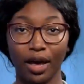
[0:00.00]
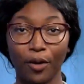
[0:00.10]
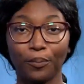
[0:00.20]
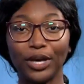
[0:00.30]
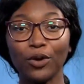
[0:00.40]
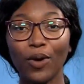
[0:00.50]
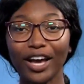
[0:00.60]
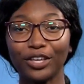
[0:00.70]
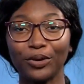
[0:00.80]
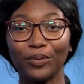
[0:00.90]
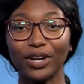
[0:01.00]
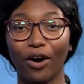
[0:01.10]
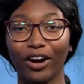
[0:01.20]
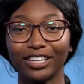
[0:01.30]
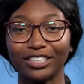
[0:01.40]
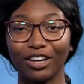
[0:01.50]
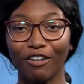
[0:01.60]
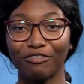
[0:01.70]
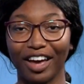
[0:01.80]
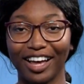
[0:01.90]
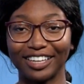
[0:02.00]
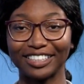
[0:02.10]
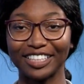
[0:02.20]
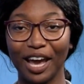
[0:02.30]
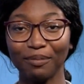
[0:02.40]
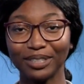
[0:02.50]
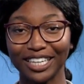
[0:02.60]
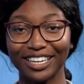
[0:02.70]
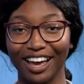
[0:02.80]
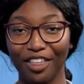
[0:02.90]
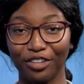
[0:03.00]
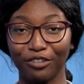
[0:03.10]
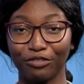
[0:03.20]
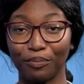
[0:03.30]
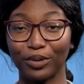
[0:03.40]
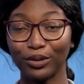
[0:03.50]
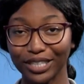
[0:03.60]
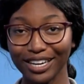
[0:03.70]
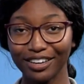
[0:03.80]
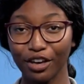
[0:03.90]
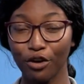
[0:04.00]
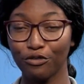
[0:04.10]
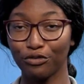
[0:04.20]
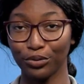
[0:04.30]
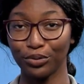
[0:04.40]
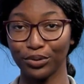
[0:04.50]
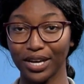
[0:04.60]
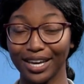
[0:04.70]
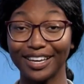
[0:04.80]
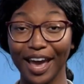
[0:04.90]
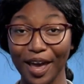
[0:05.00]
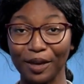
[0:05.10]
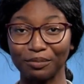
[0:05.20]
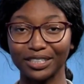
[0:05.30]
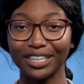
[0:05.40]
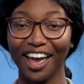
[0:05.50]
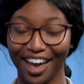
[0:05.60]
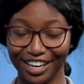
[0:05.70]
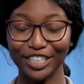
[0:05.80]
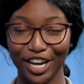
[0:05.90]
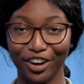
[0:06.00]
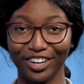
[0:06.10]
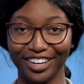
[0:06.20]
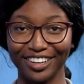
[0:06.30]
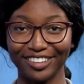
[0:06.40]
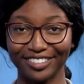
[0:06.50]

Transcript: BYU and Arkansas fans came together for music, food, games, and charity.